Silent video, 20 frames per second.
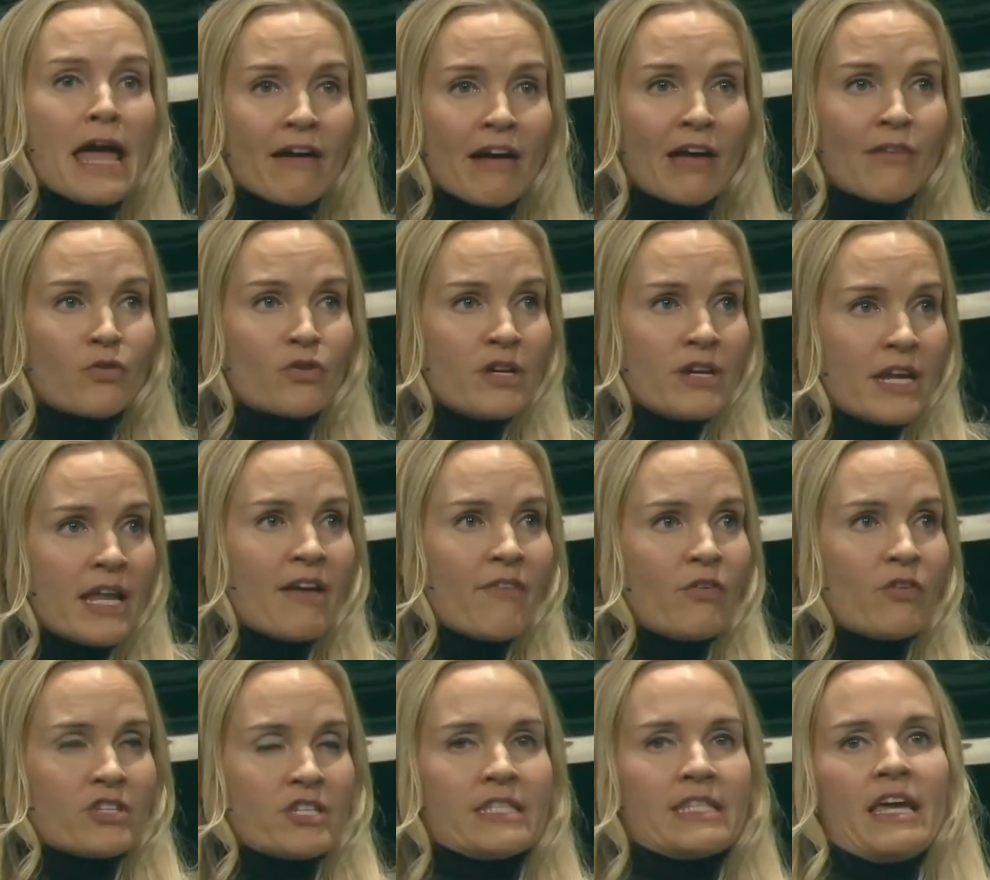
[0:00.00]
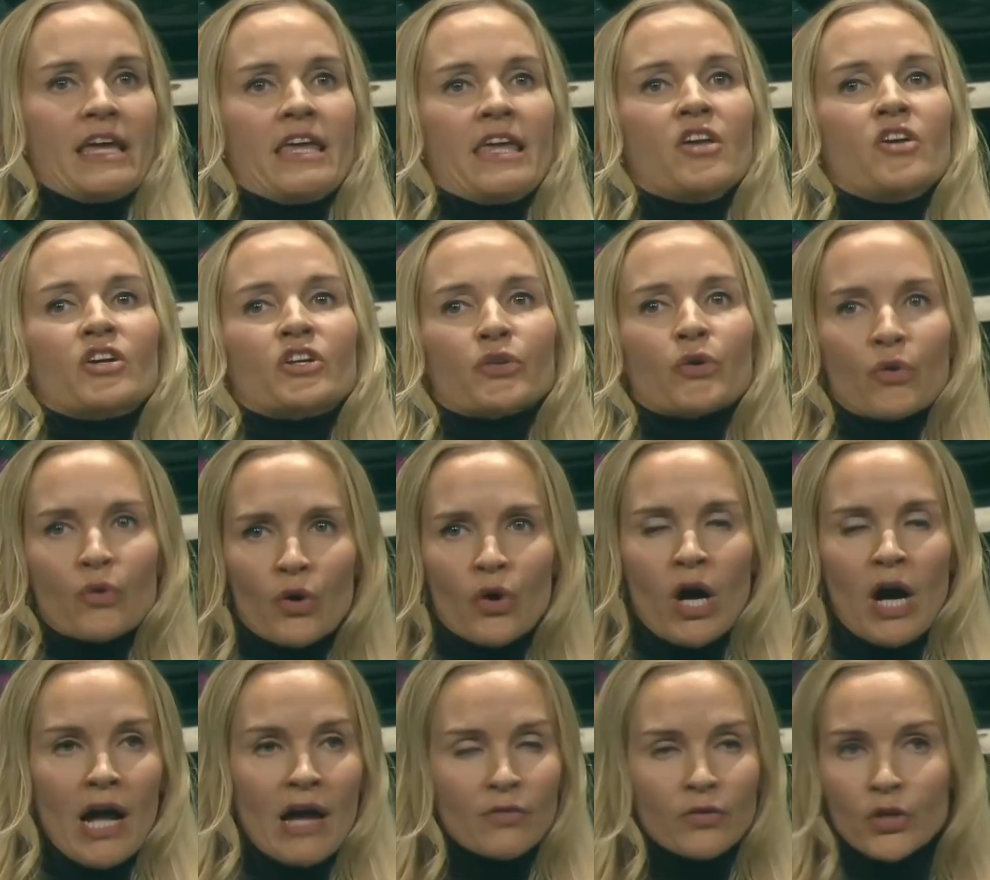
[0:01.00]
would never stay here to grow.
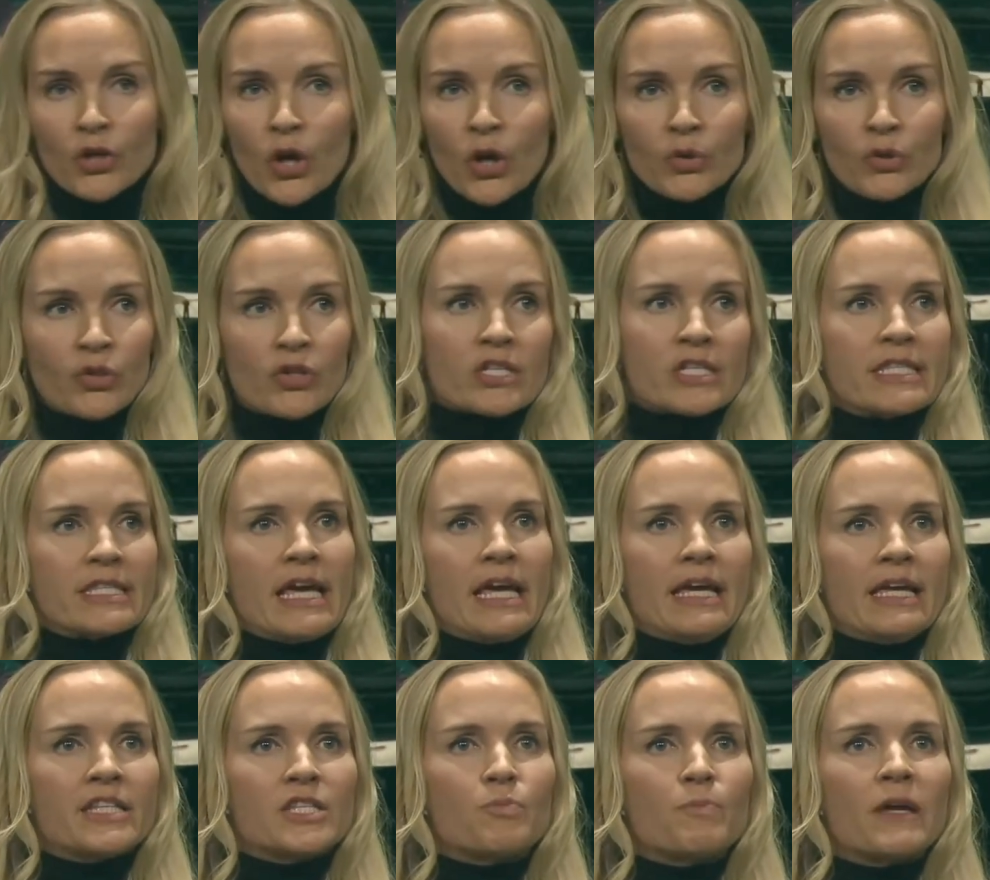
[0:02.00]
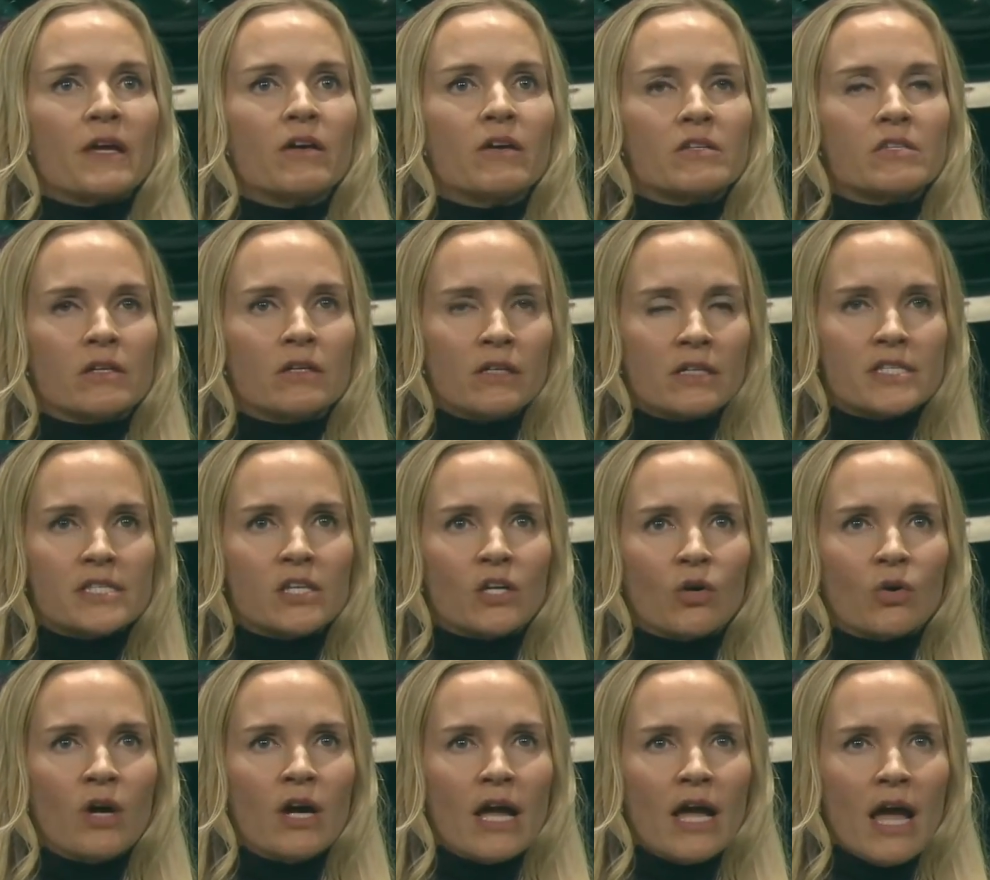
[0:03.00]
I would go to the States, because
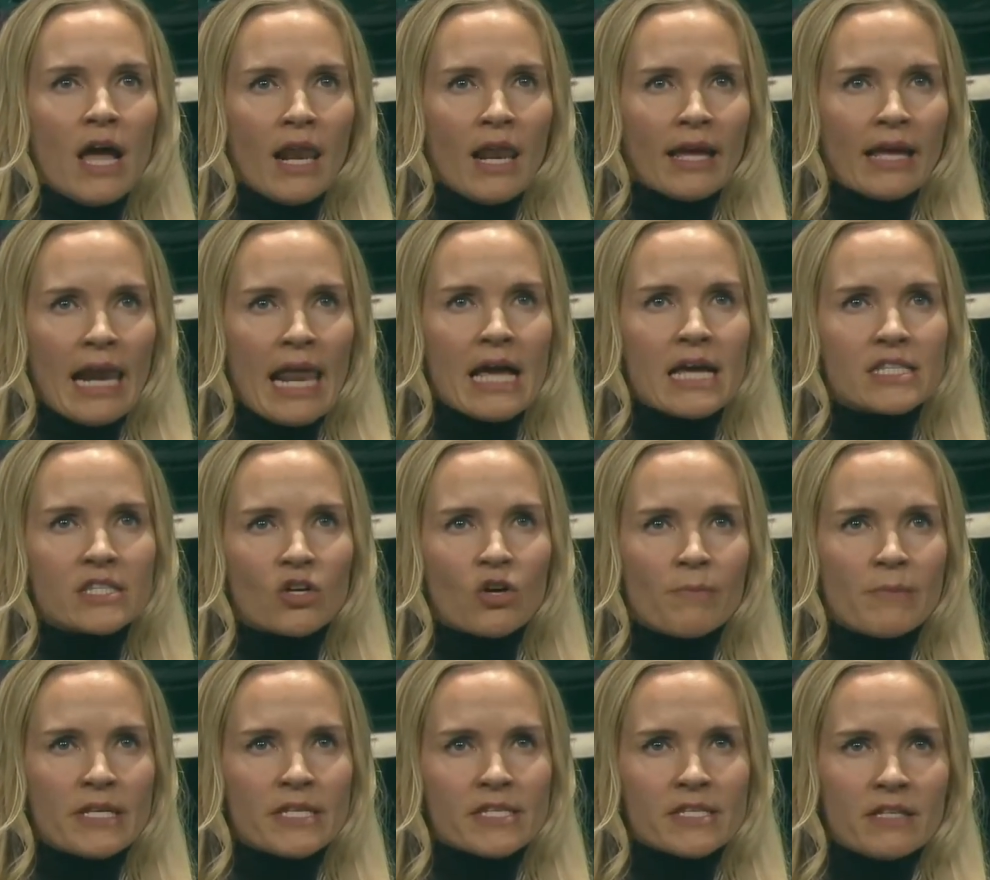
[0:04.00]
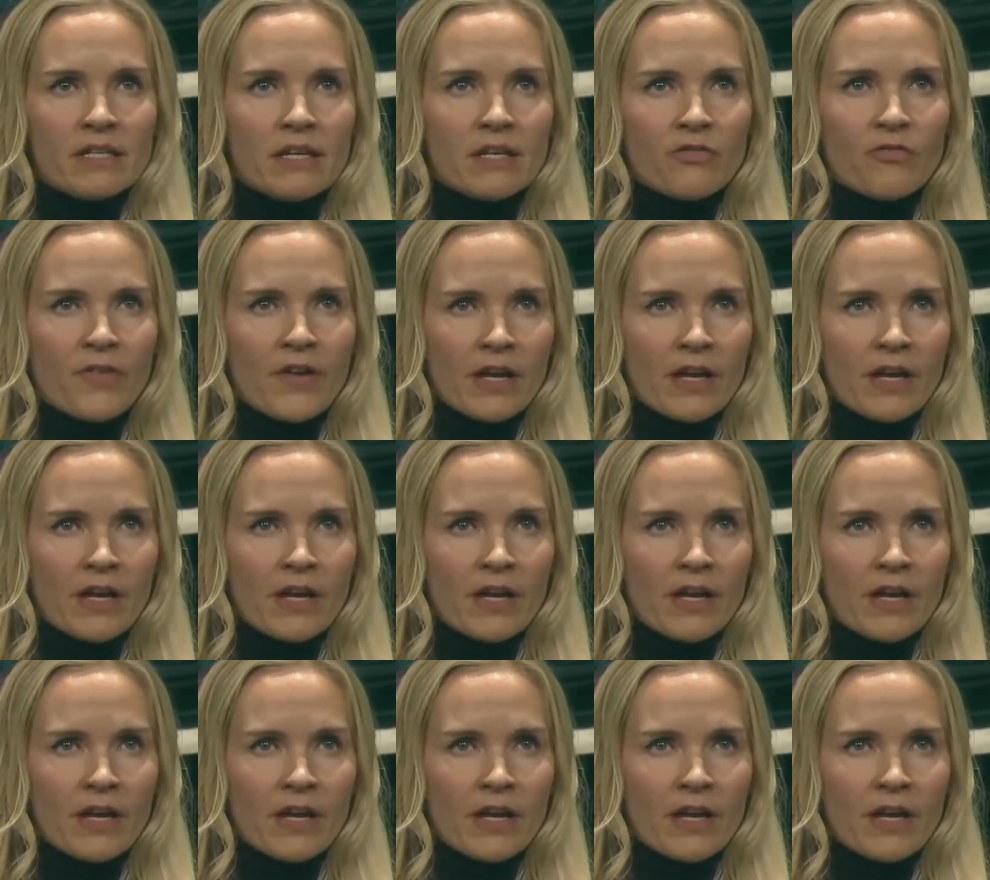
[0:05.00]
also, like last commission,